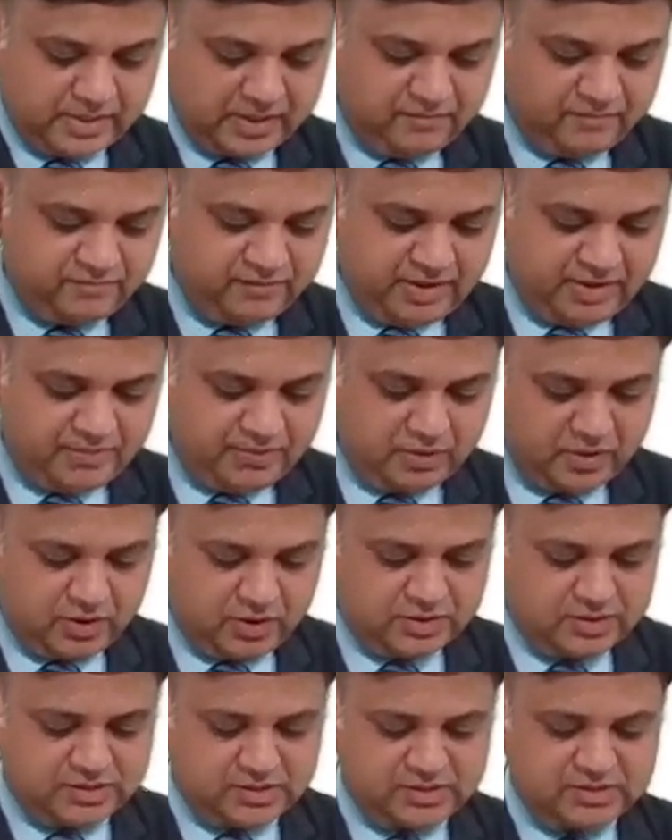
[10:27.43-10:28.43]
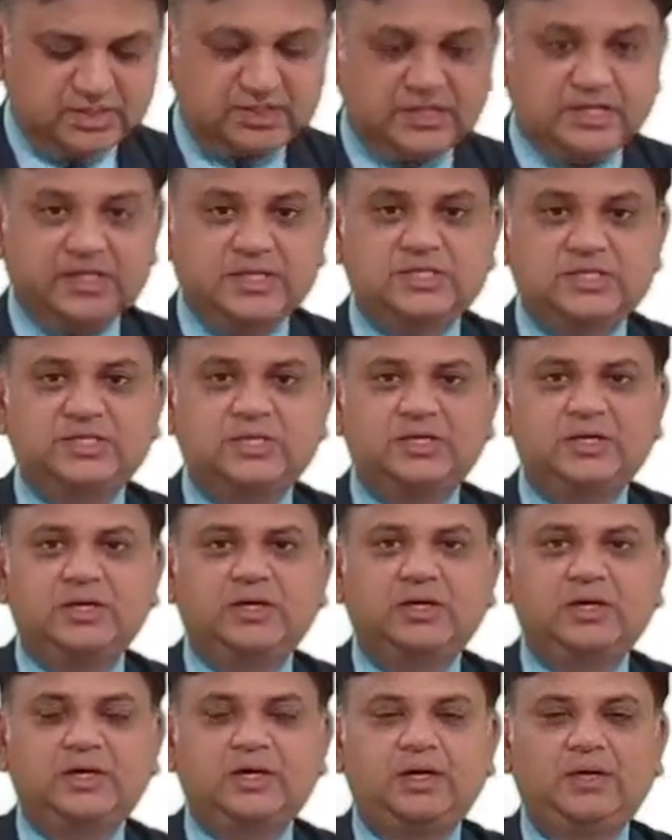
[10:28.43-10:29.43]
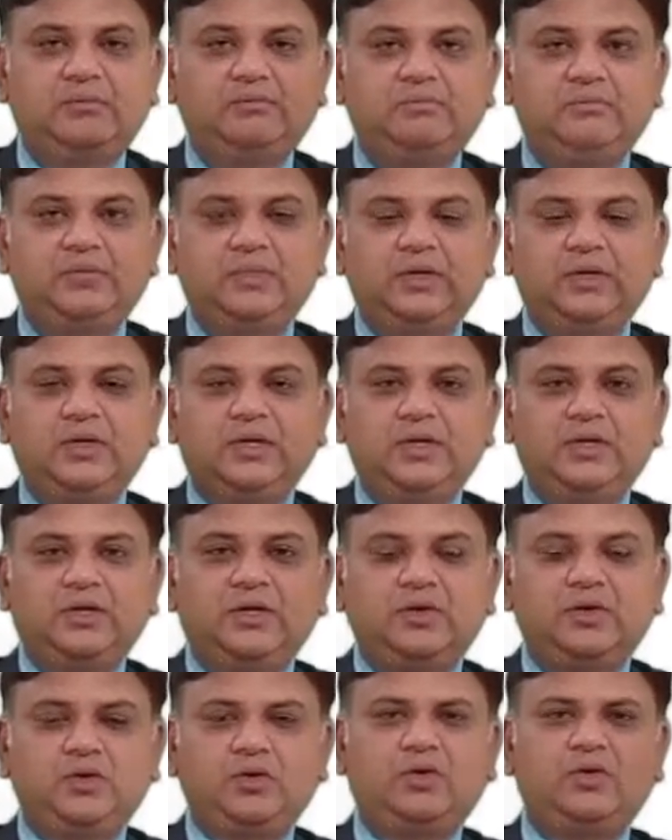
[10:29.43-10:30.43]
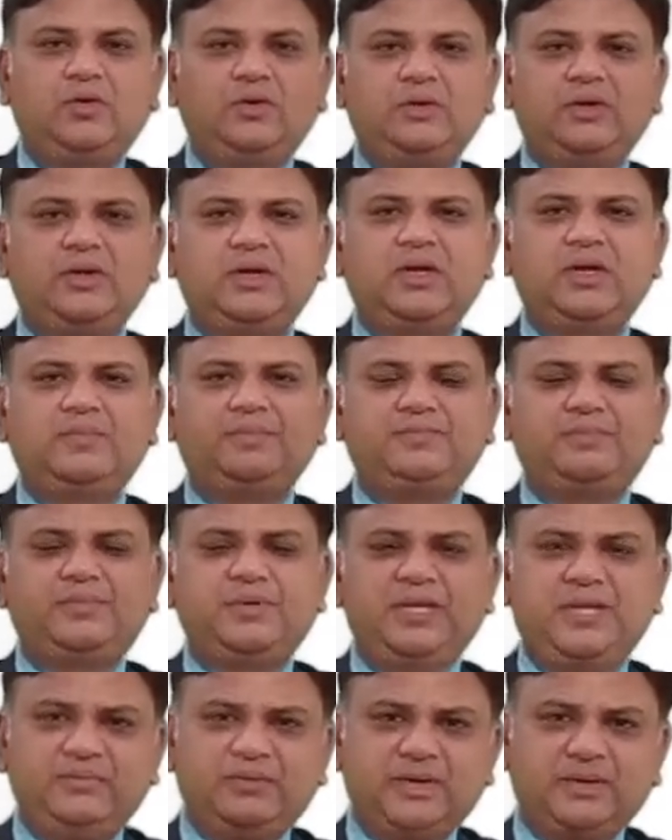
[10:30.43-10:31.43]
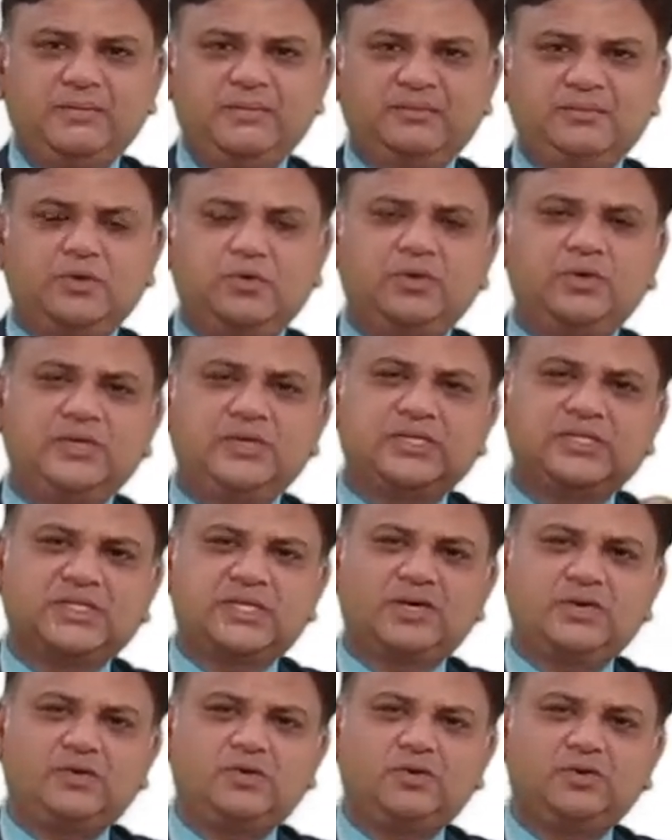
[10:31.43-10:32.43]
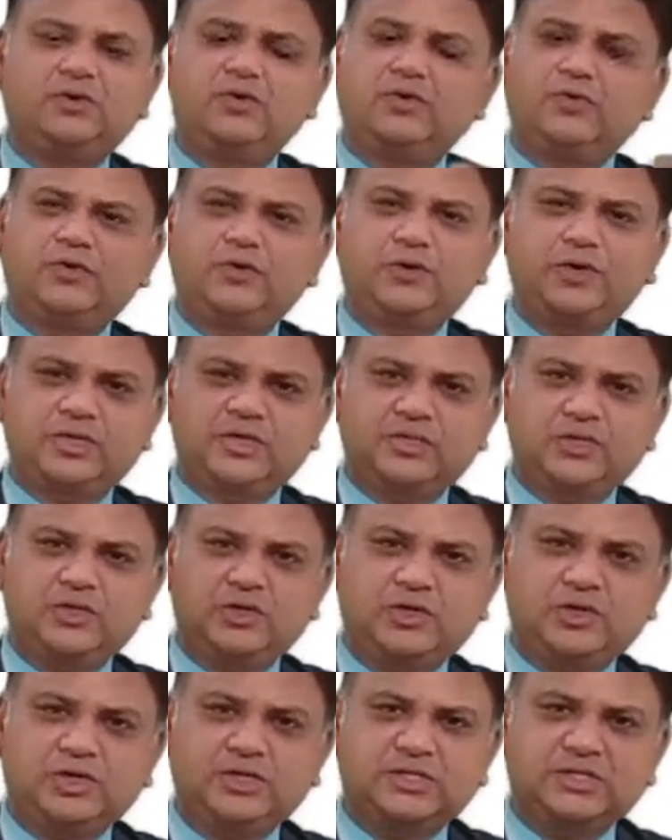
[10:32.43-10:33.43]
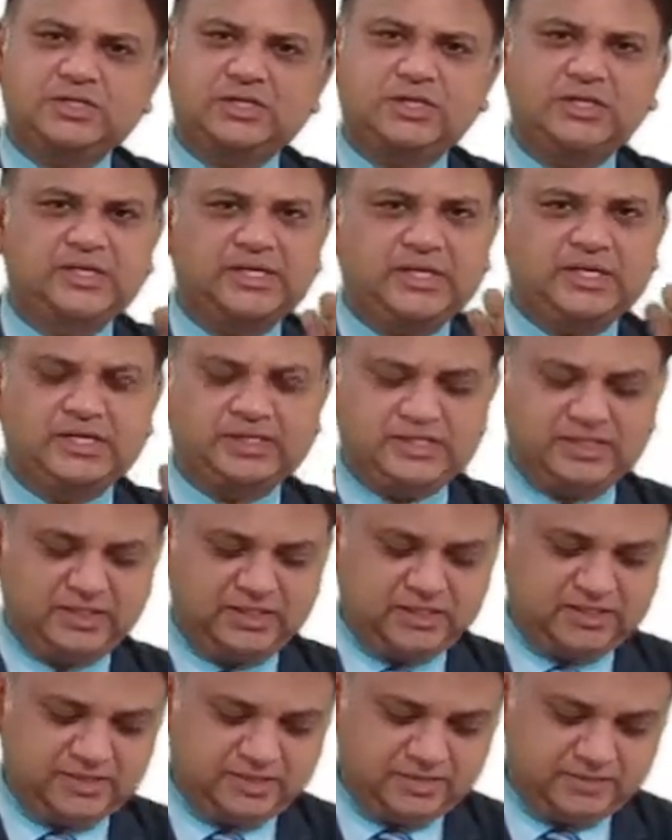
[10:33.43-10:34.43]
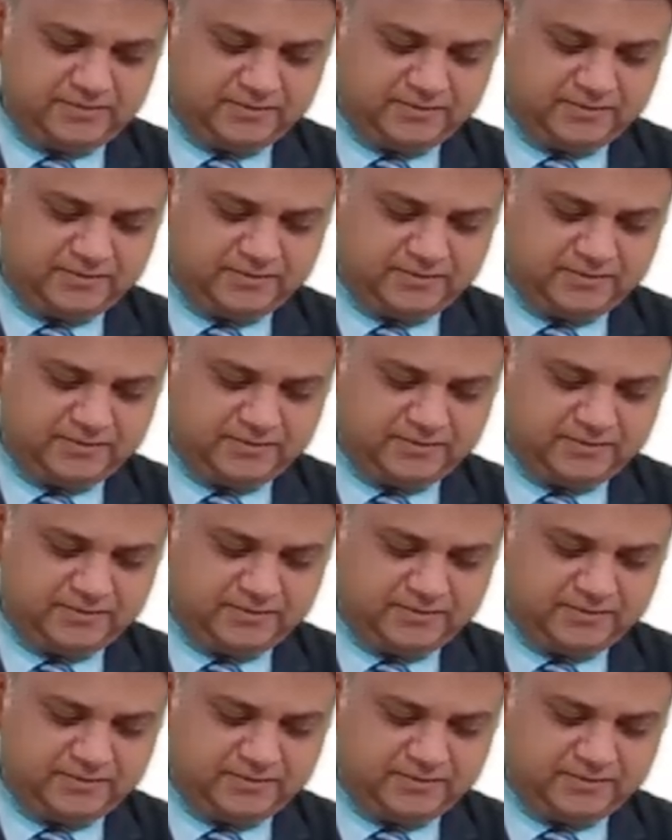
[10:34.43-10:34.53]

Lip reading: Why? Because so there is no premium, no discount, no flotation cost. That is the reason.